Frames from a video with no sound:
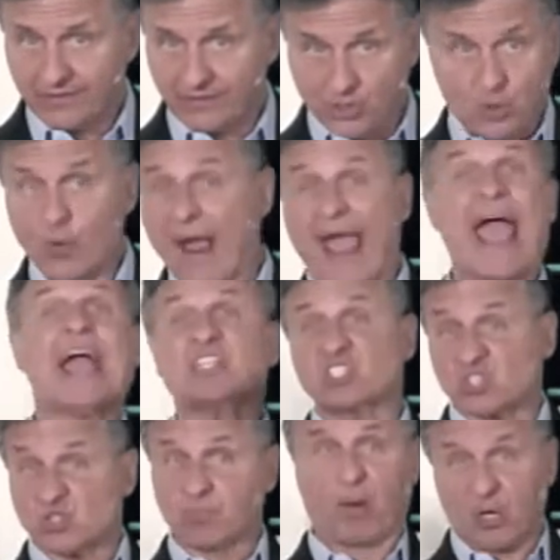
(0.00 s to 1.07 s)
You
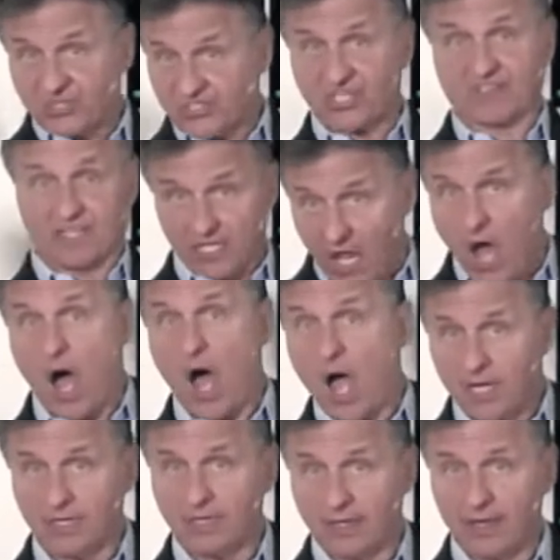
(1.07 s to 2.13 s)
experts of the
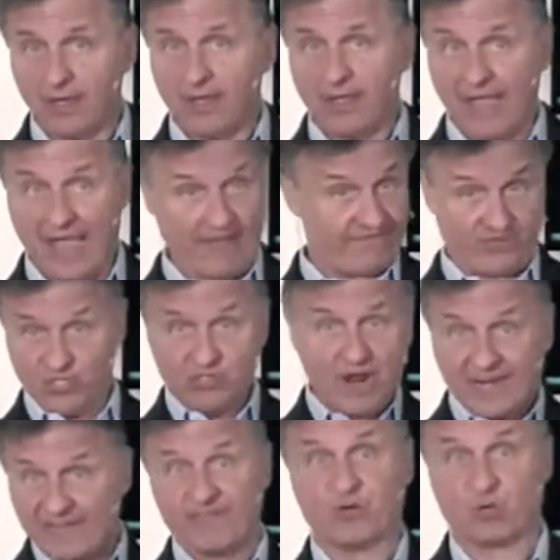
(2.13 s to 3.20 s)
law? Have you
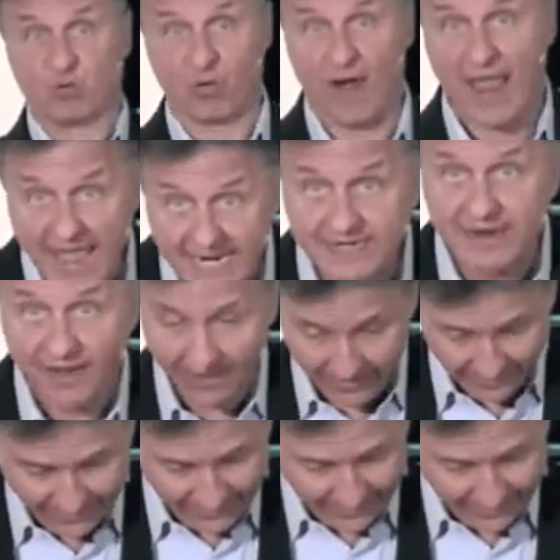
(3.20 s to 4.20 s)
not even read